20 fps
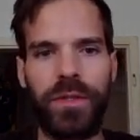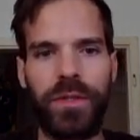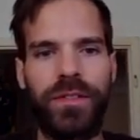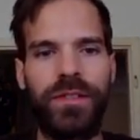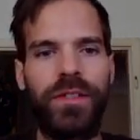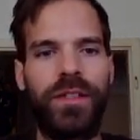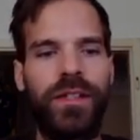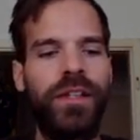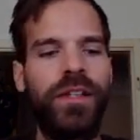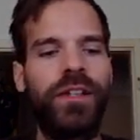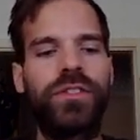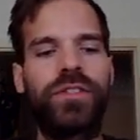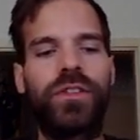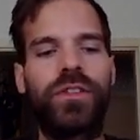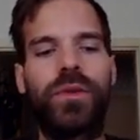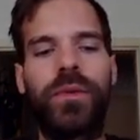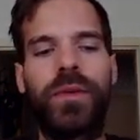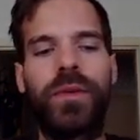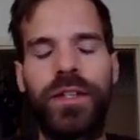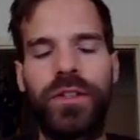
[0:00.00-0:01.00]
see here
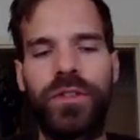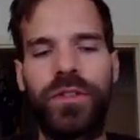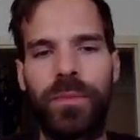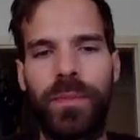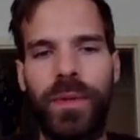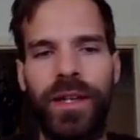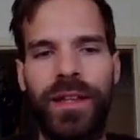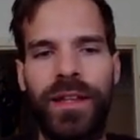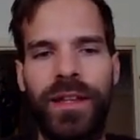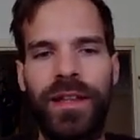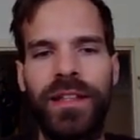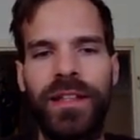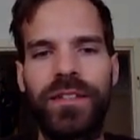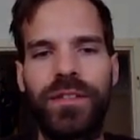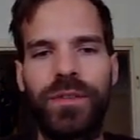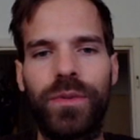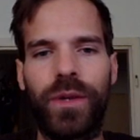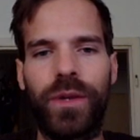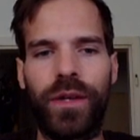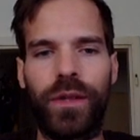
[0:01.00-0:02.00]
so we need to bid at least
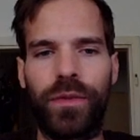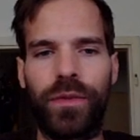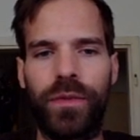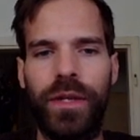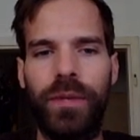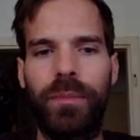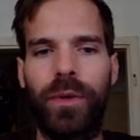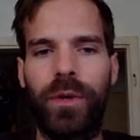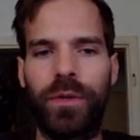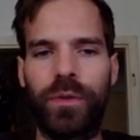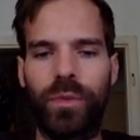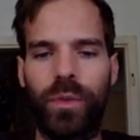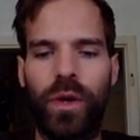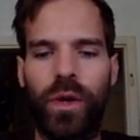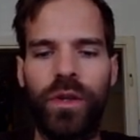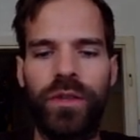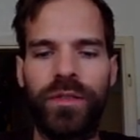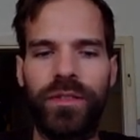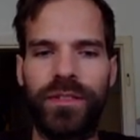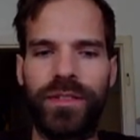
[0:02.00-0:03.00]

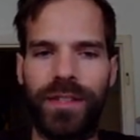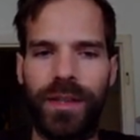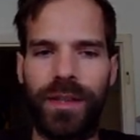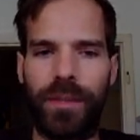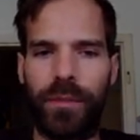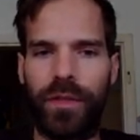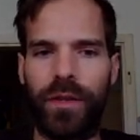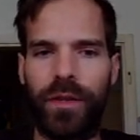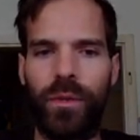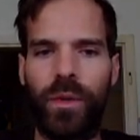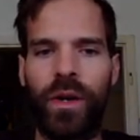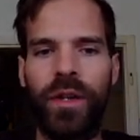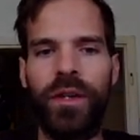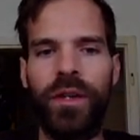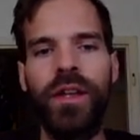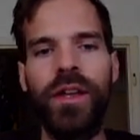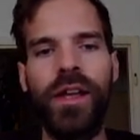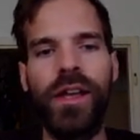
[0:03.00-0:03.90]
23.1 something one